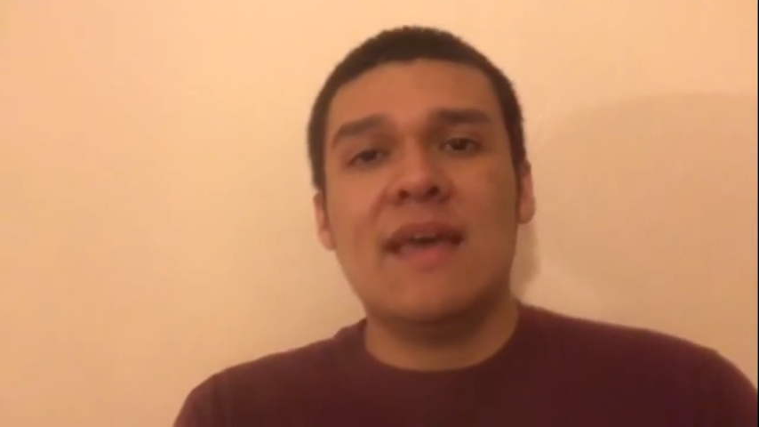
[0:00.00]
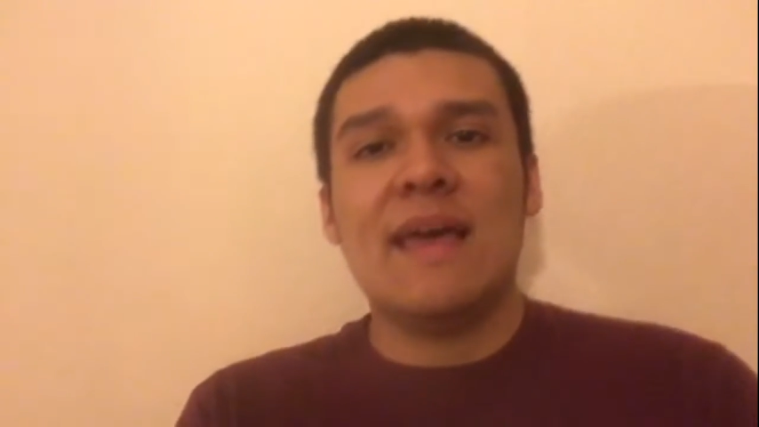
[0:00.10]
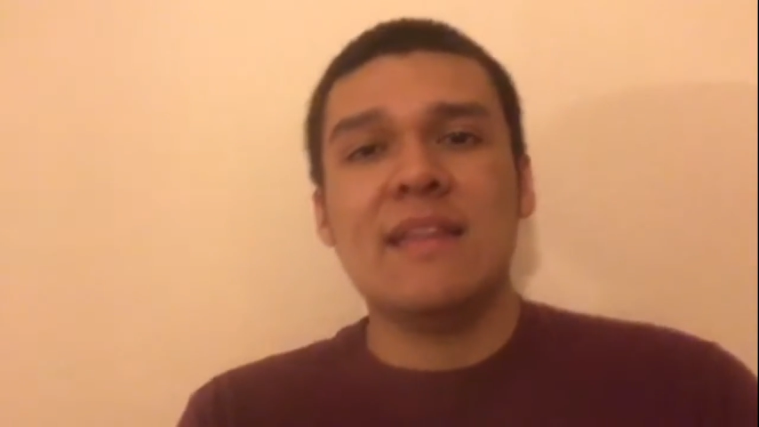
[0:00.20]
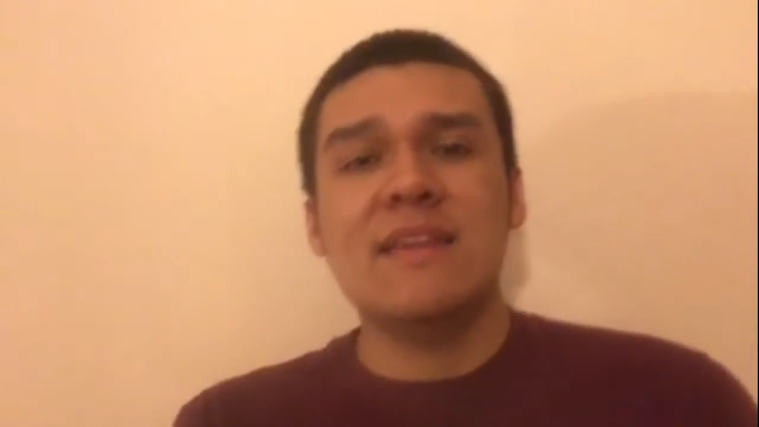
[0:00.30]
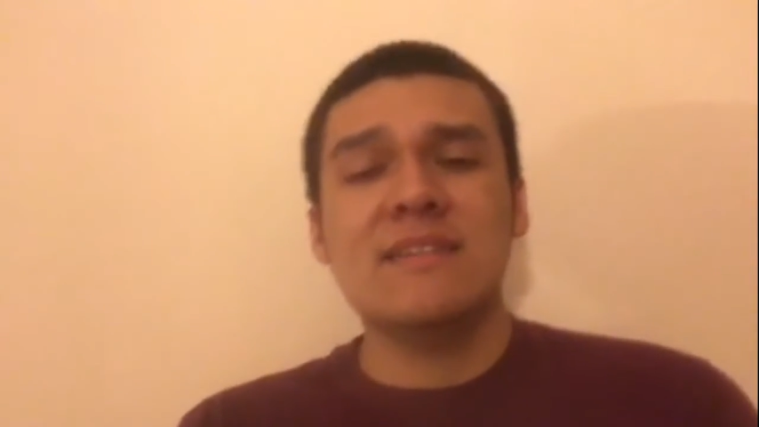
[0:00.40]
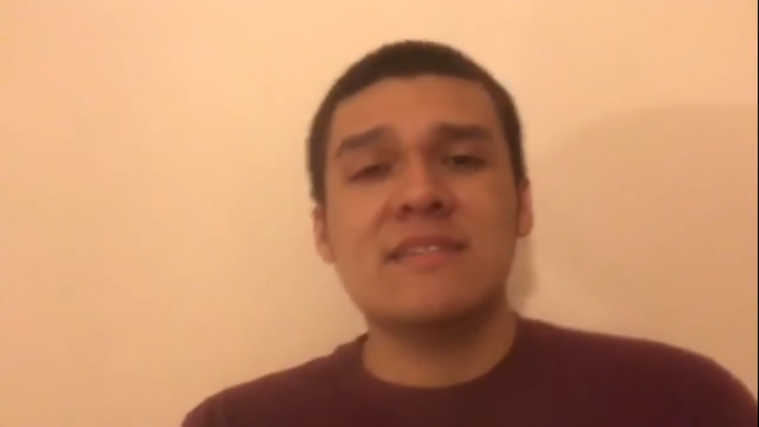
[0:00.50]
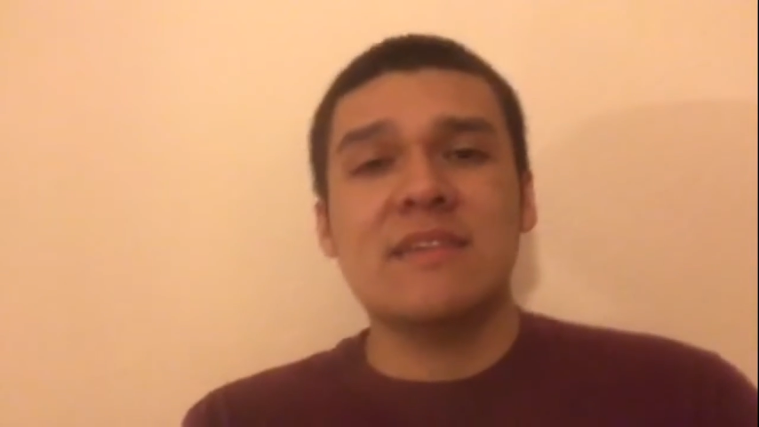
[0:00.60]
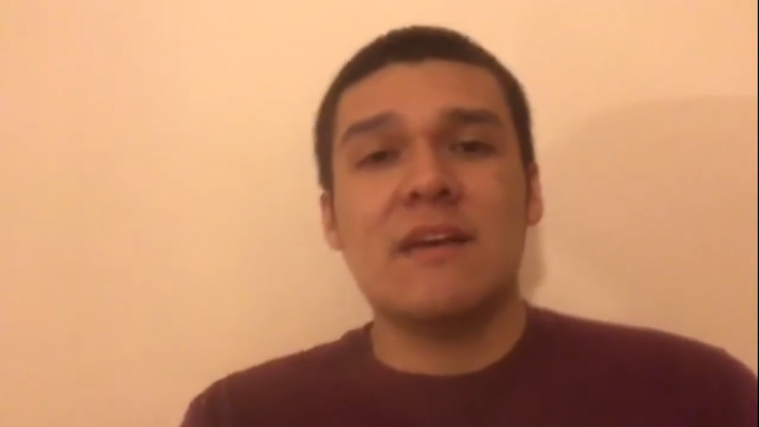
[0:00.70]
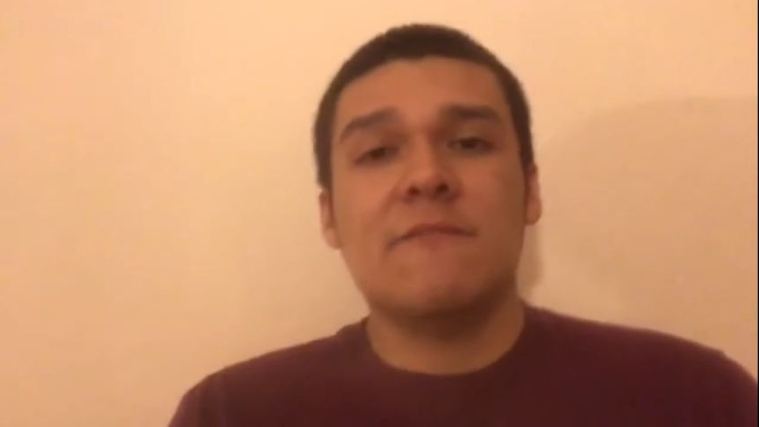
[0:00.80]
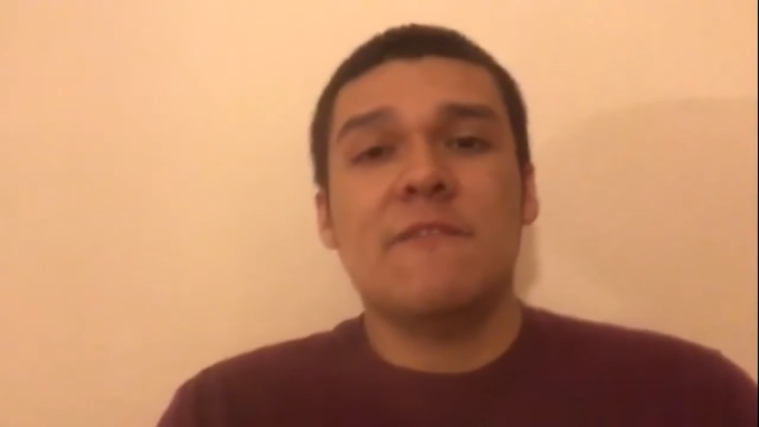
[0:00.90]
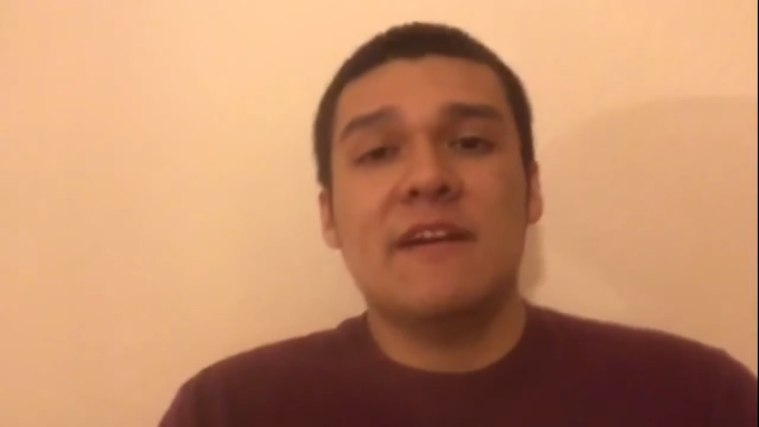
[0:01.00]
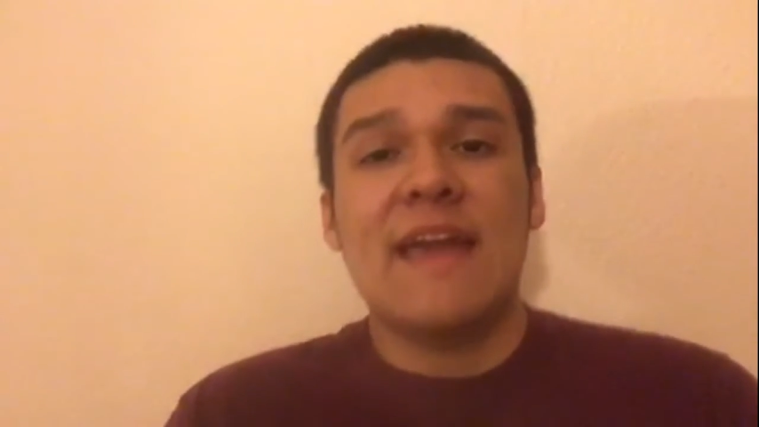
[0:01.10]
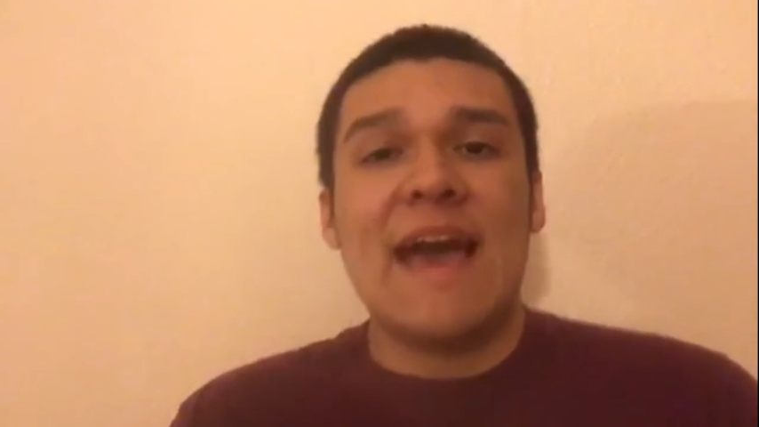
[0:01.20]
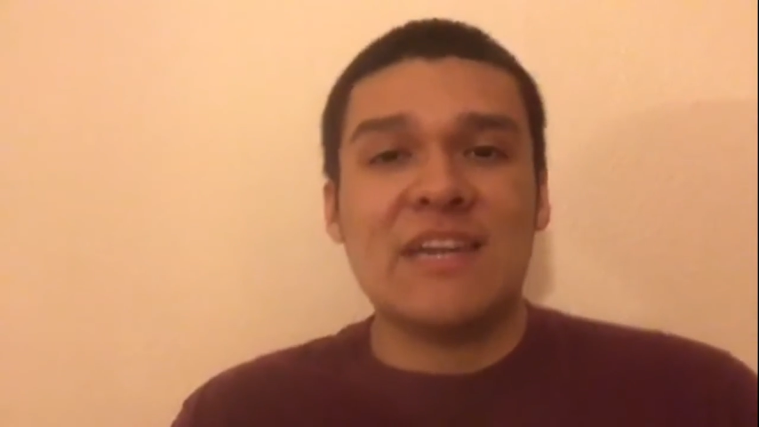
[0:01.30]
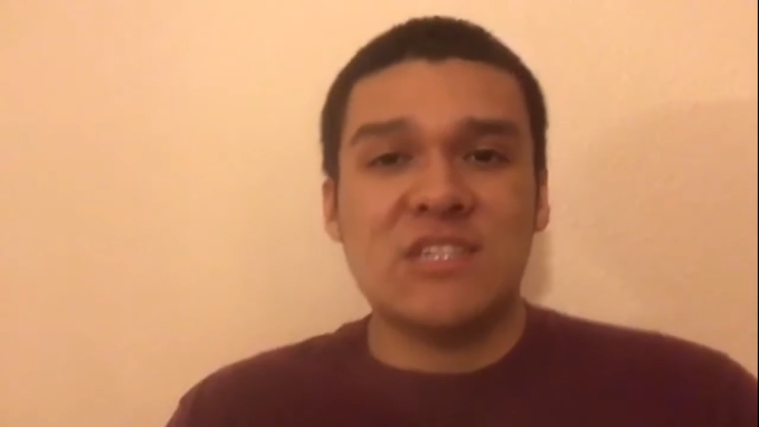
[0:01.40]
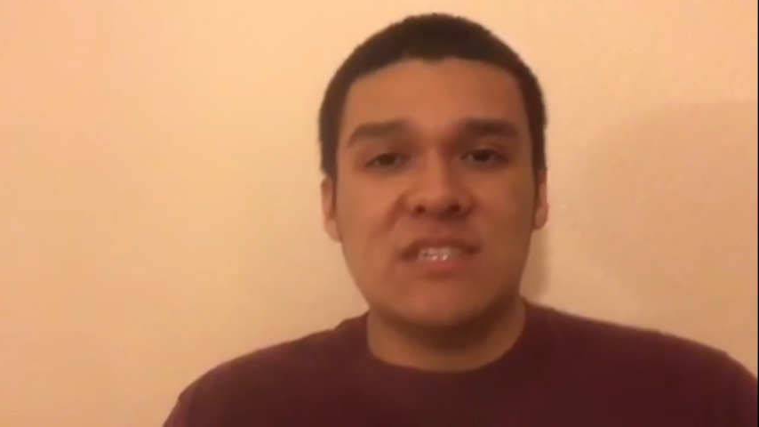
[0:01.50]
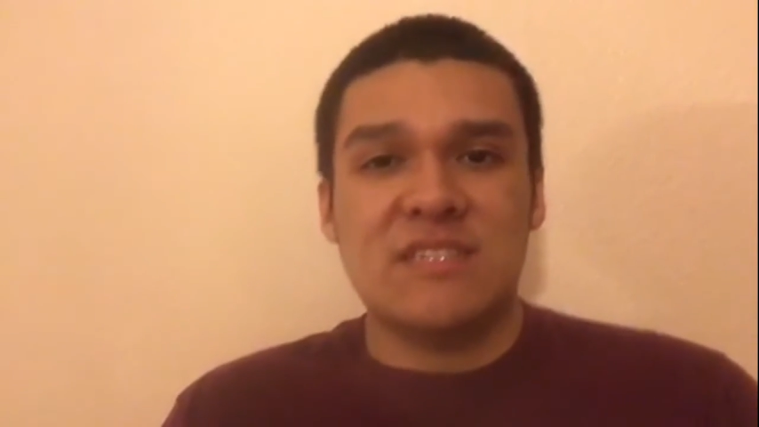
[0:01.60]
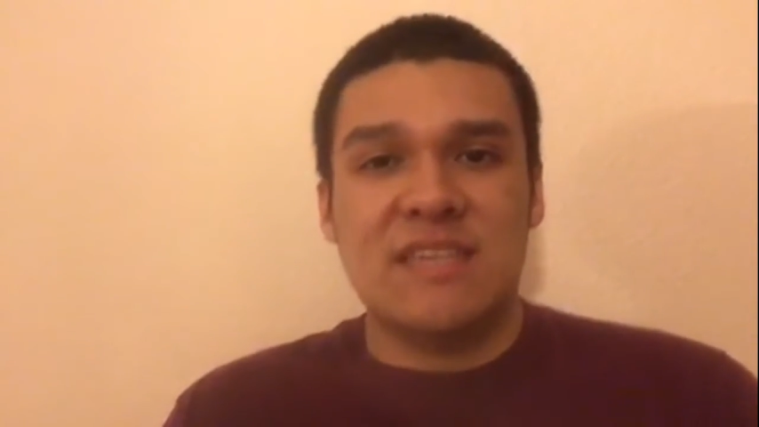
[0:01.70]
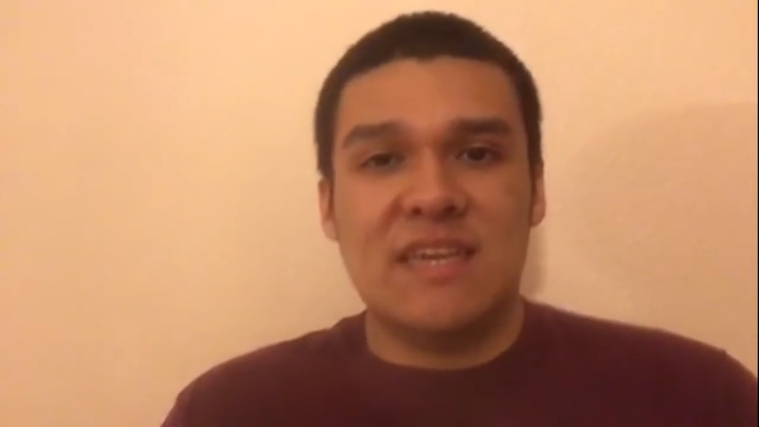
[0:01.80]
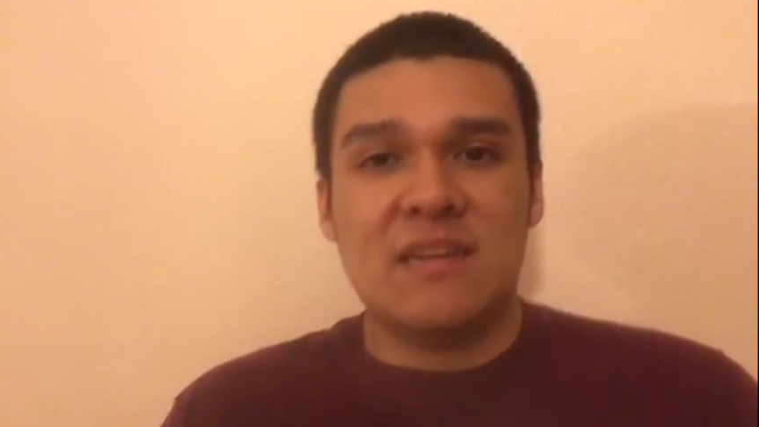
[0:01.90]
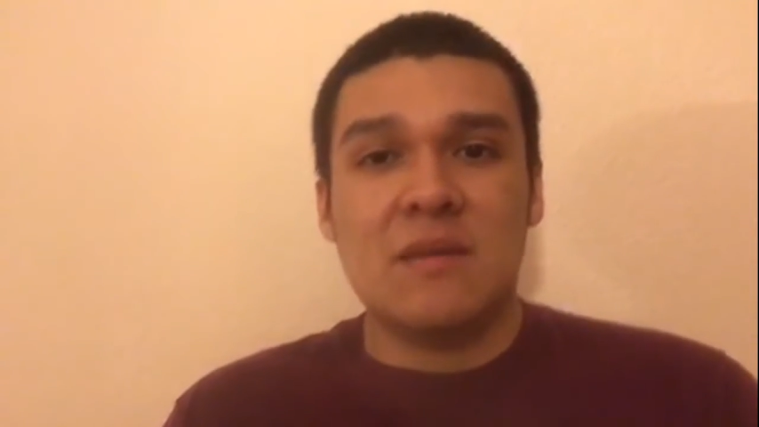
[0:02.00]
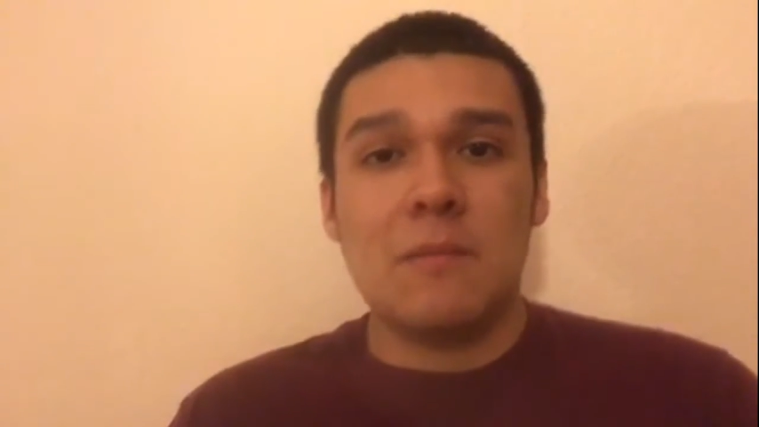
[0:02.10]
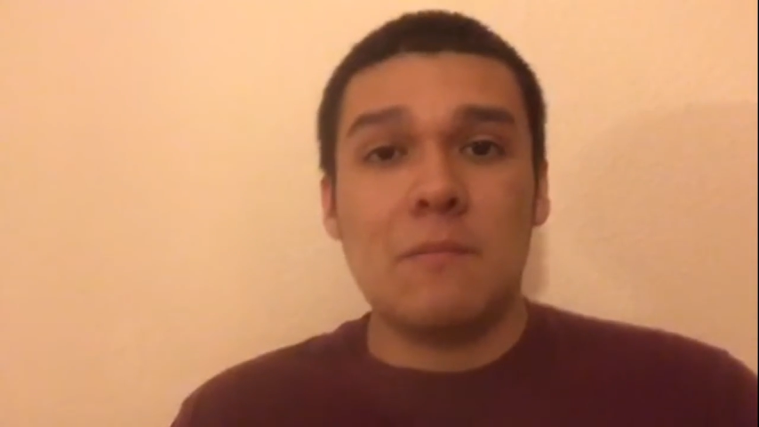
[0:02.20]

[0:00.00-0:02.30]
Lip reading: at least a fun action scene.